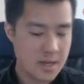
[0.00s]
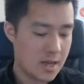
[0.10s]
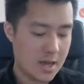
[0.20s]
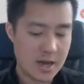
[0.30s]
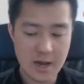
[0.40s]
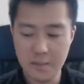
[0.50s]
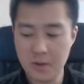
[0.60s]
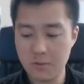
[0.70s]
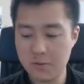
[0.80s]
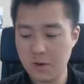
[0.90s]
Uh,
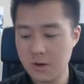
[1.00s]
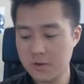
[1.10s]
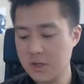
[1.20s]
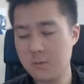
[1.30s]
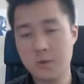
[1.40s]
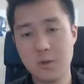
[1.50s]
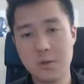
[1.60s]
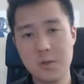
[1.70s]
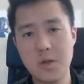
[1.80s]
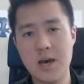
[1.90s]
but so some, so we
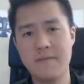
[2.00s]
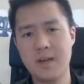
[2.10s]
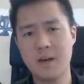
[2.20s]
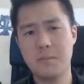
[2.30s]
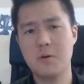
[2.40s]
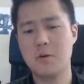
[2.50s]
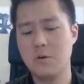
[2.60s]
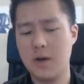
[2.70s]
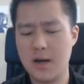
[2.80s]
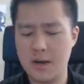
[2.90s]
still have a
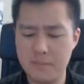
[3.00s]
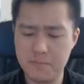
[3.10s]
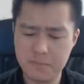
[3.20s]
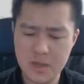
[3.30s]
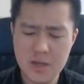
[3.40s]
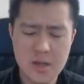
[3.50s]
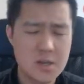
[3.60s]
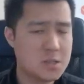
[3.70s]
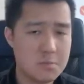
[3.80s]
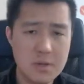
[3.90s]
couple um,
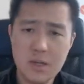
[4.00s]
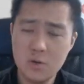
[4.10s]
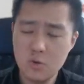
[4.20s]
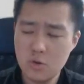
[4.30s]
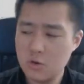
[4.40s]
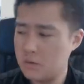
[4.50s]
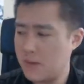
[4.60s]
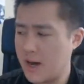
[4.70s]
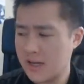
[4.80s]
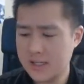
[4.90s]
speed duel
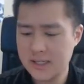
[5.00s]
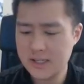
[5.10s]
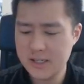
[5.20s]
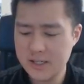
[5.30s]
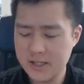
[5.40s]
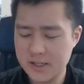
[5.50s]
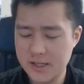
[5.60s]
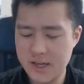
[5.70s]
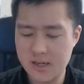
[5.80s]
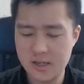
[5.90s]
boxes
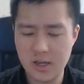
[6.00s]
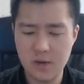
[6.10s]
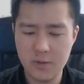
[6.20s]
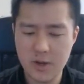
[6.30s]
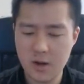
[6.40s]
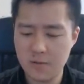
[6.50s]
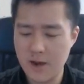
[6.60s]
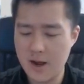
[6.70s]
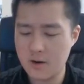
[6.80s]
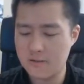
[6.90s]
as uh, we are
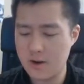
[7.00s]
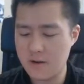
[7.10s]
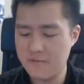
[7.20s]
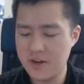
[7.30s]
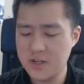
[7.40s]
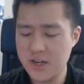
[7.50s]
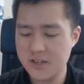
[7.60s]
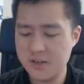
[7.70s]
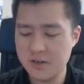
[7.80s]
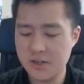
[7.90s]
out of our Infinity
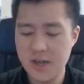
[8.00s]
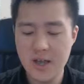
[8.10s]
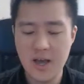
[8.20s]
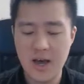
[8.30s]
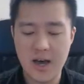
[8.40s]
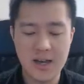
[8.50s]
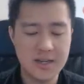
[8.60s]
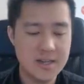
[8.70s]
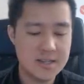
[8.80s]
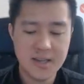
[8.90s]
Chasers. Uh, I
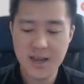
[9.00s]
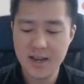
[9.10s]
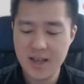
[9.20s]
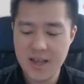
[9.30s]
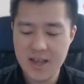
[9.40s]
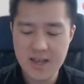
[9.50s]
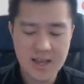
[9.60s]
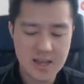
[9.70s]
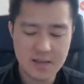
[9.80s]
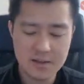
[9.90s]
did get
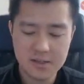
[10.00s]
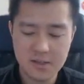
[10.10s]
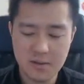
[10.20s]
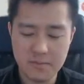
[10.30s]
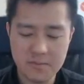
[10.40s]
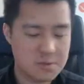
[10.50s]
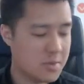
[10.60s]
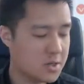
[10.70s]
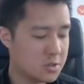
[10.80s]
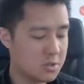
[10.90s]
a some
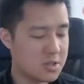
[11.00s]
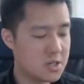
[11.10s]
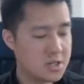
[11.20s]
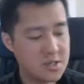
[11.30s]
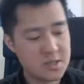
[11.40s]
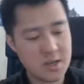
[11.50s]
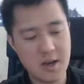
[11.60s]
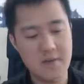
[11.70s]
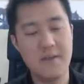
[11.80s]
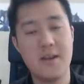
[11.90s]
special editions
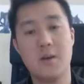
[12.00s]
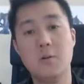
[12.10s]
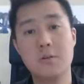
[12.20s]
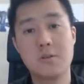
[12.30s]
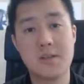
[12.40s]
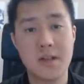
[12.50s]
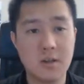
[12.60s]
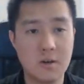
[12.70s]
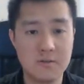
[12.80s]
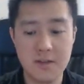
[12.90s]
of a older set
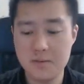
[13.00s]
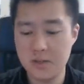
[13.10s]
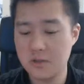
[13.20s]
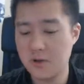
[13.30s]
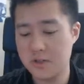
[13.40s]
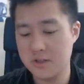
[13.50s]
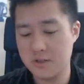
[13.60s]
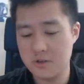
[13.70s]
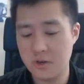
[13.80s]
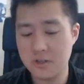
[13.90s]
called Flames of
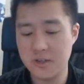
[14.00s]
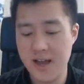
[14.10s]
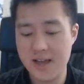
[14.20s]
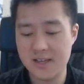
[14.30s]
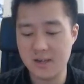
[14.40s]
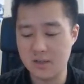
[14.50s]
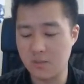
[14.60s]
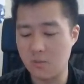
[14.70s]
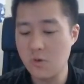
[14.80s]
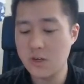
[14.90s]
Destruction that has uh,
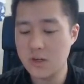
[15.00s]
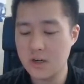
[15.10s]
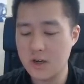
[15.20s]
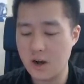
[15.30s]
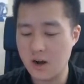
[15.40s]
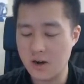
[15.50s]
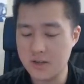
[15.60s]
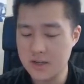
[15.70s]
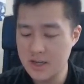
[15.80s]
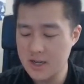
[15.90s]
some really good
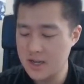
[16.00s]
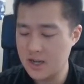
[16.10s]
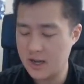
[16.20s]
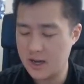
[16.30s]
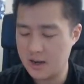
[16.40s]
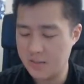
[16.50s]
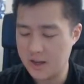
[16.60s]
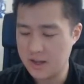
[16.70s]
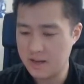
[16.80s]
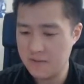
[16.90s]
cards um,
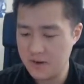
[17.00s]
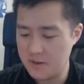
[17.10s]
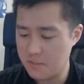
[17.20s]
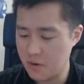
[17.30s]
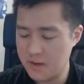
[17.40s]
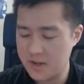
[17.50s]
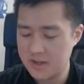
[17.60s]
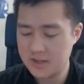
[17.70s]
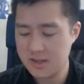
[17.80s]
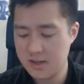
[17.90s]
like Infinite
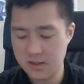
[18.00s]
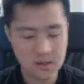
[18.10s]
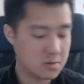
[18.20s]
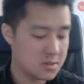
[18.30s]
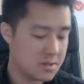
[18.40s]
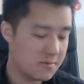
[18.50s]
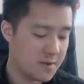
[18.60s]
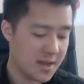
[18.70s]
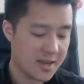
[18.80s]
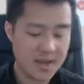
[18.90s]
Impermanence. So we'll see if we
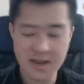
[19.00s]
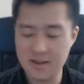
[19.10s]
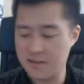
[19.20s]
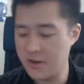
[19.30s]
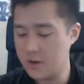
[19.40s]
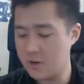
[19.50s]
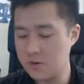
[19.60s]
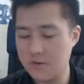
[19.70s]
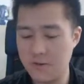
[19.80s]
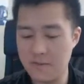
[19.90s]
can't get any of
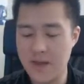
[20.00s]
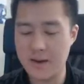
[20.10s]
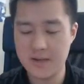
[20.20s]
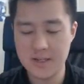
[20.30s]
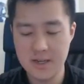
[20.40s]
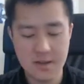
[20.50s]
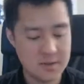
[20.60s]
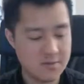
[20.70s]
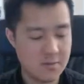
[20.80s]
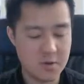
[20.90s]
those from that
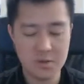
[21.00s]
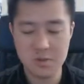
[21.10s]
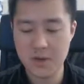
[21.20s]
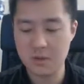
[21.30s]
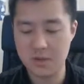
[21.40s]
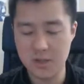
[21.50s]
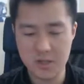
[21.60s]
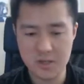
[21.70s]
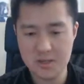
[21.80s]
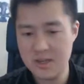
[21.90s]
from those special
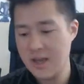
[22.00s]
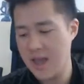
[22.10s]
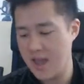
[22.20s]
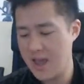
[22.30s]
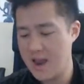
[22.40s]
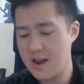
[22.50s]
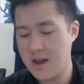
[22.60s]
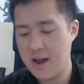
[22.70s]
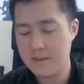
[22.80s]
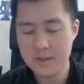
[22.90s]
editions. And uh,
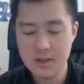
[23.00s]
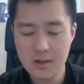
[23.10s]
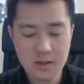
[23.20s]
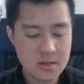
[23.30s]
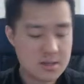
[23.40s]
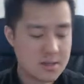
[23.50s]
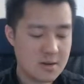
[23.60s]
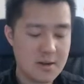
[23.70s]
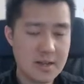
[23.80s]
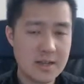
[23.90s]
I'm still
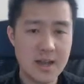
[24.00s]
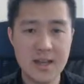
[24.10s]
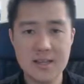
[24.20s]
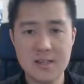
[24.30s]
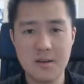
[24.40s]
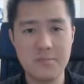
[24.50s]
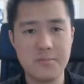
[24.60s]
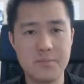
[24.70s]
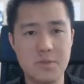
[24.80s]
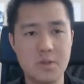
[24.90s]
considering getting
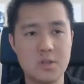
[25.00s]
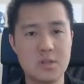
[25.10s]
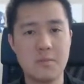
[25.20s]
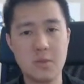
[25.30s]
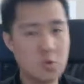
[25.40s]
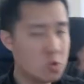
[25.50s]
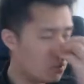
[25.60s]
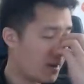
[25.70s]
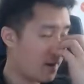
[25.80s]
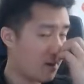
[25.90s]
some some of the Duel
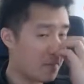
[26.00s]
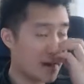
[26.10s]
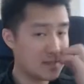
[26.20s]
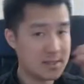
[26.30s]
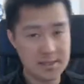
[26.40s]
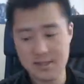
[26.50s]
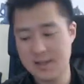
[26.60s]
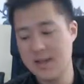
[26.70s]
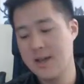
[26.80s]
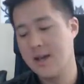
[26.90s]
Power boxes,
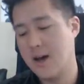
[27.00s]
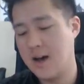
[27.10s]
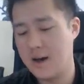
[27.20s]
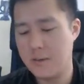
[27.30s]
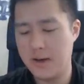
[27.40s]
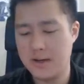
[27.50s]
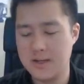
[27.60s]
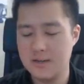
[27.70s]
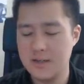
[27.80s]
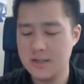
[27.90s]
uh, but
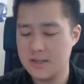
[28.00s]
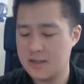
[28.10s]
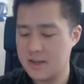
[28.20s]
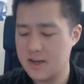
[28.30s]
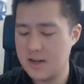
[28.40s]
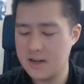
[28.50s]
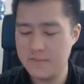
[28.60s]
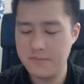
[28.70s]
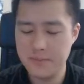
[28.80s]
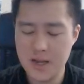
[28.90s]
uh, just
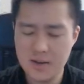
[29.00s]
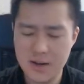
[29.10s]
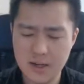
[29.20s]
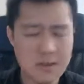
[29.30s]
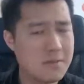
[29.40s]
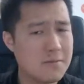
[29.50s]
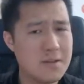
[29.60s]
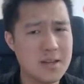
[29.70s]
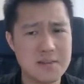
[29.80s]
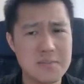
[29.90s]
um, yeah, not feel
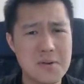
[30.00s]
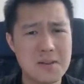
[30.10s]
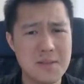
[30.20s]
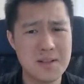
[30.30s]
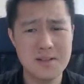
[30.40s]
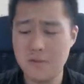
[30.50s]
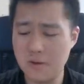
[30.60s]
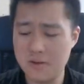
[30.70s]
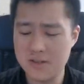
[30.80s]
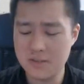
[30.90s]
like it's pretty expensive for
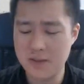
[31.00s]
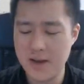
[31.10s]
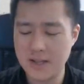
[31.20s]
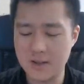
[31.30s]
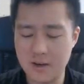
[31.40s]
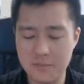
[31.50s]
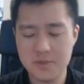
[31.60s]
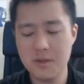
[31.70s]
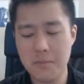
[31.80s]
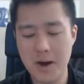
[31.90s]
only six packs. So I'm
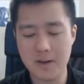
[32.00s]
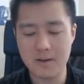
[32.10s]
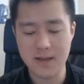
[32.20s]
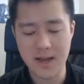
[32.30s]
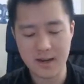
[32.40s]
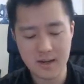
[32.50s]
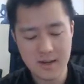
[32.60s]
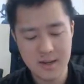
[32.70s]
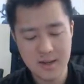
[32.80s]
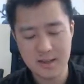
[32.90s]
still pondering that
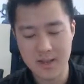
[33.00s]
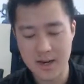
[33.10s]
that